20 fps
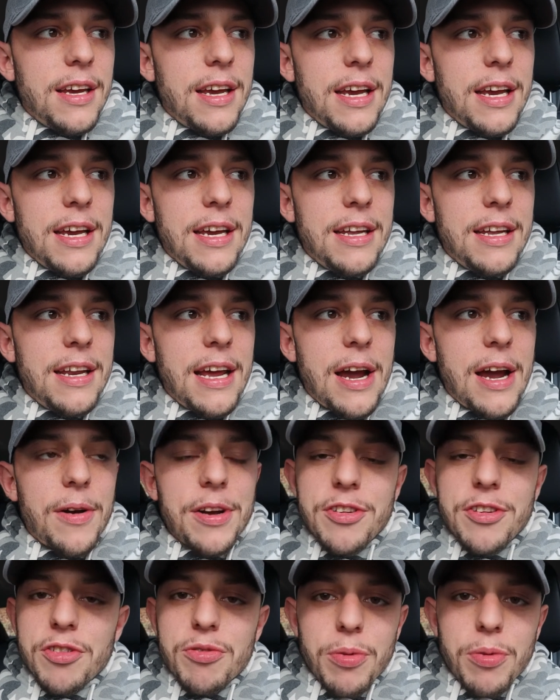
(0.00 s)
And how
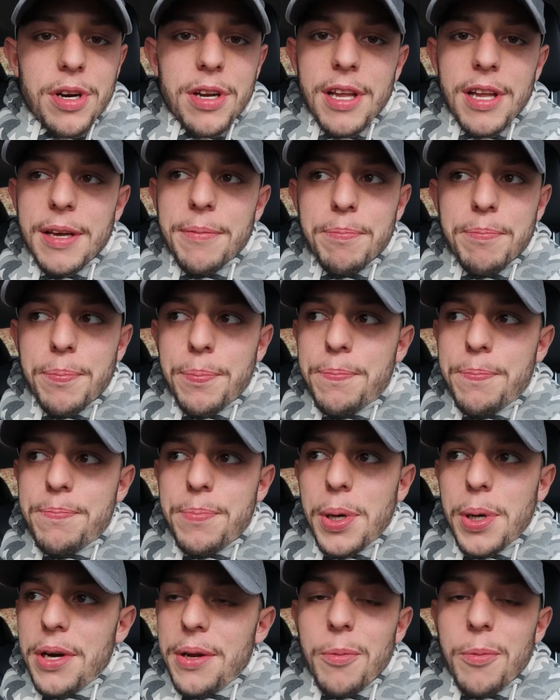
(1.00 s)
I just want to like
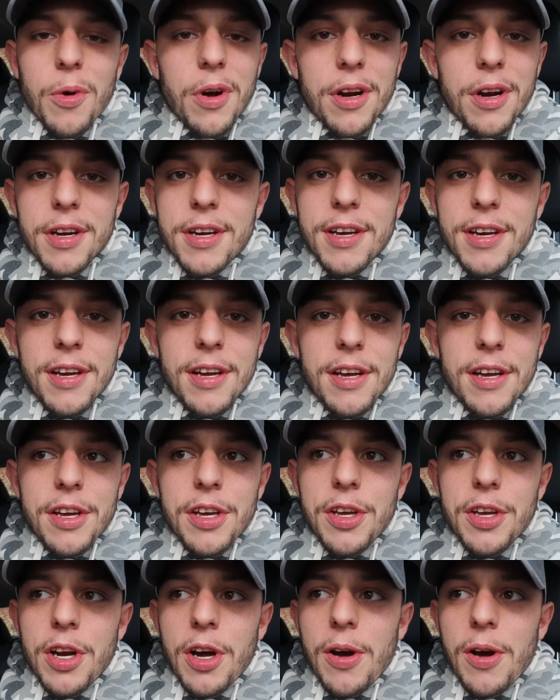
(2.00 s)
put in work.
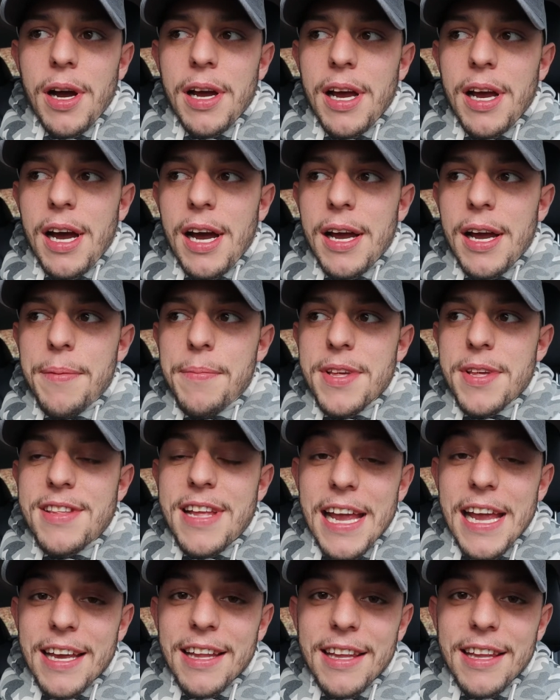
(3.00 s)
You know, I
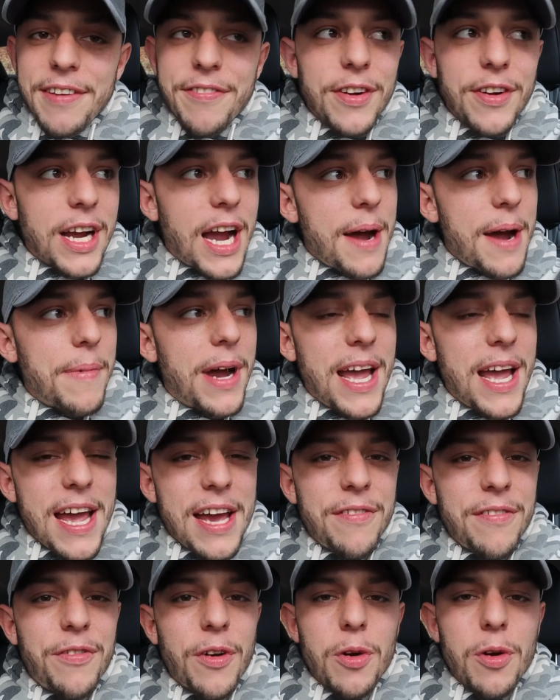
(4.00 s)
mistakenly forgot my
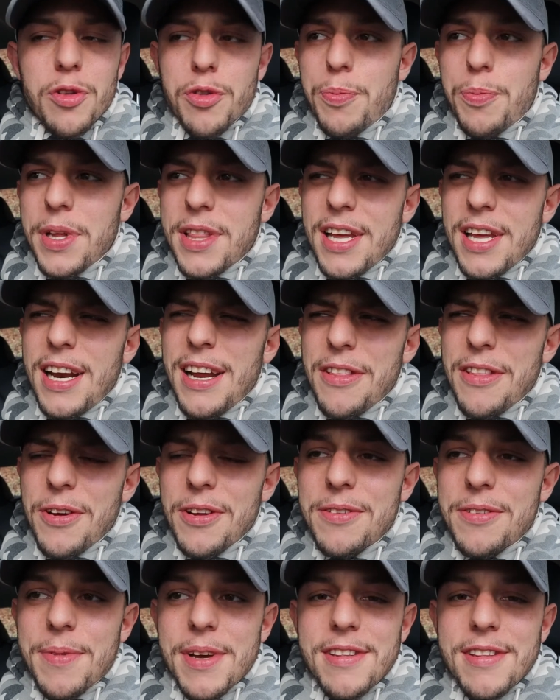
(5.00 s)
headphones, but then I
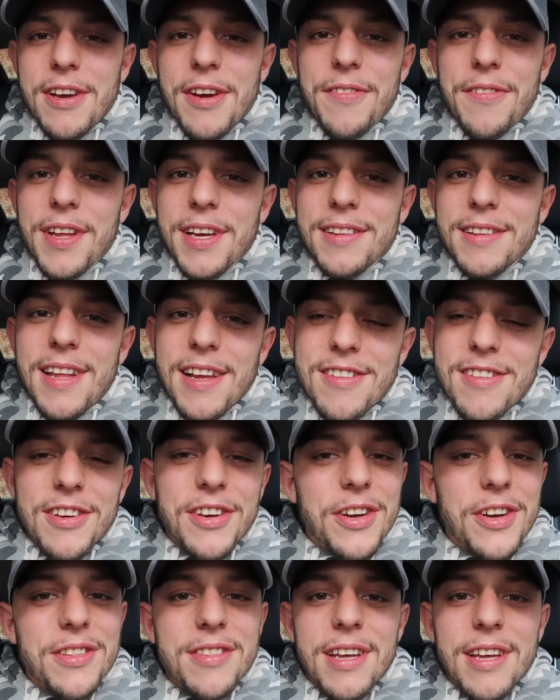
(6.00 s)
thought to myself, like, that's a
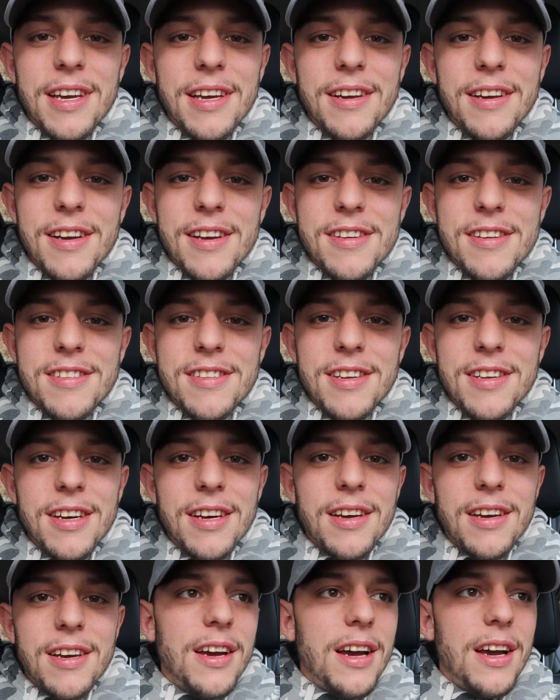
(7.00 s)
good thing, because
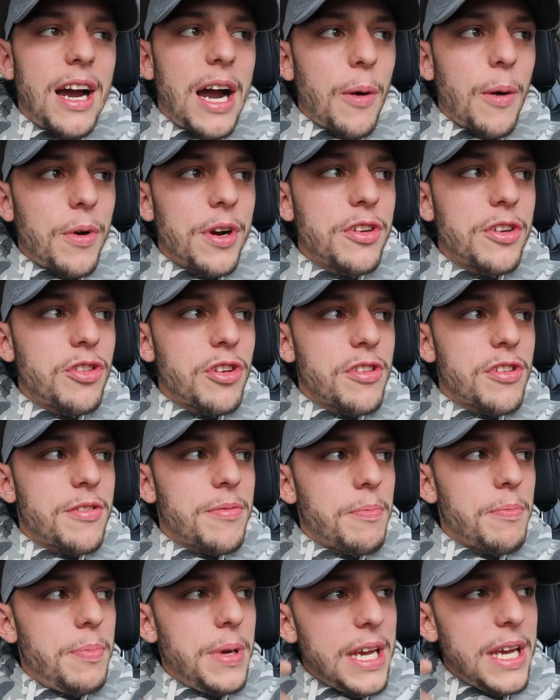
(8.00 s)
I want to
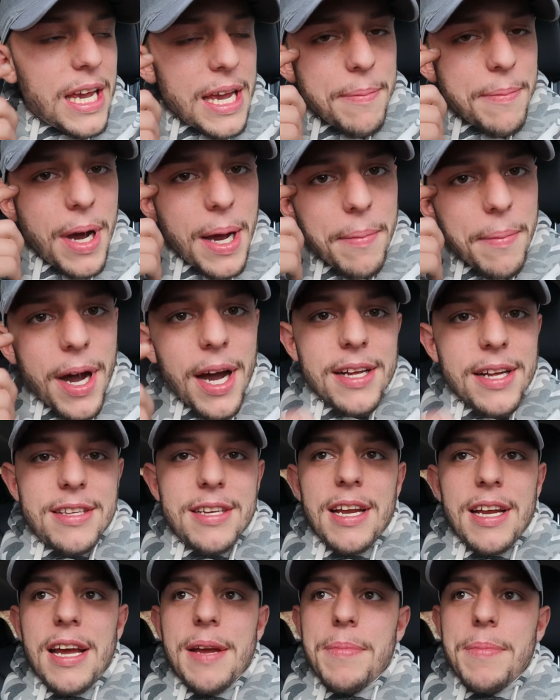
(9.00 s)
just be in my mind
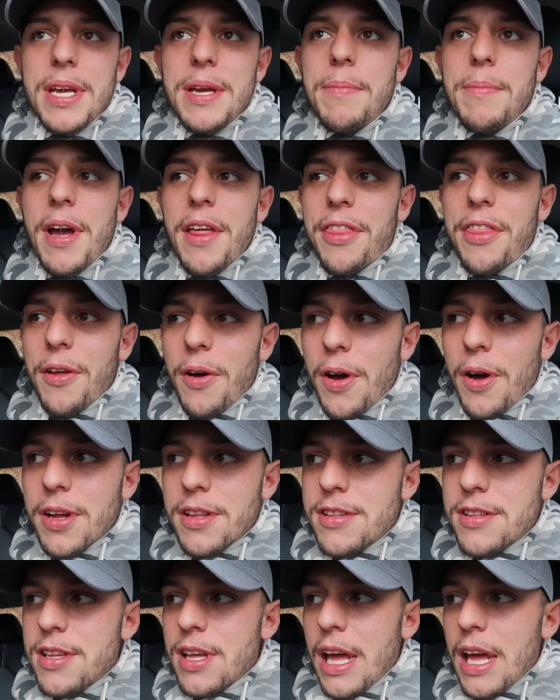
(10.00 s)
today, be in my
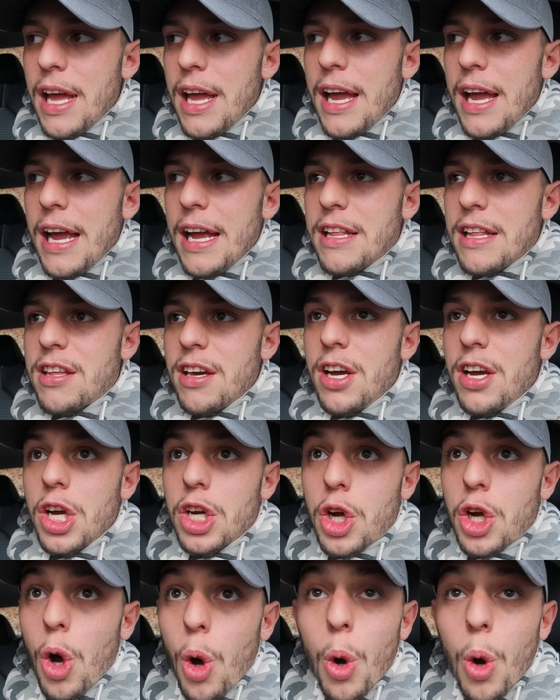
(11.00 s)
thoughts. It's a
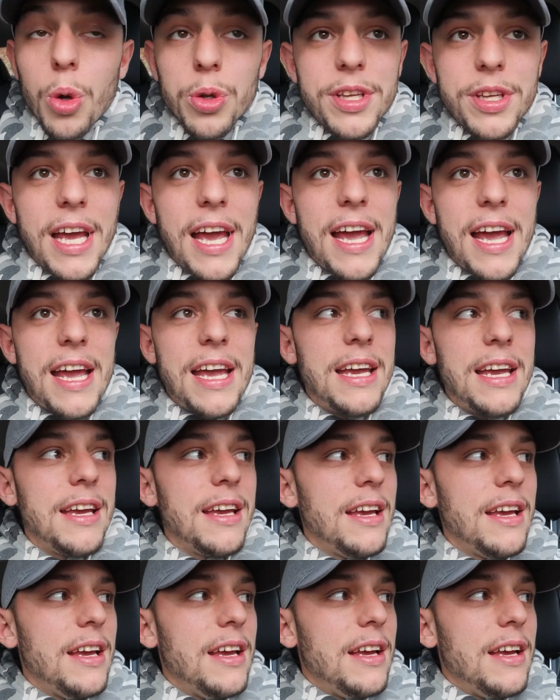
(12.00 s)
cold day.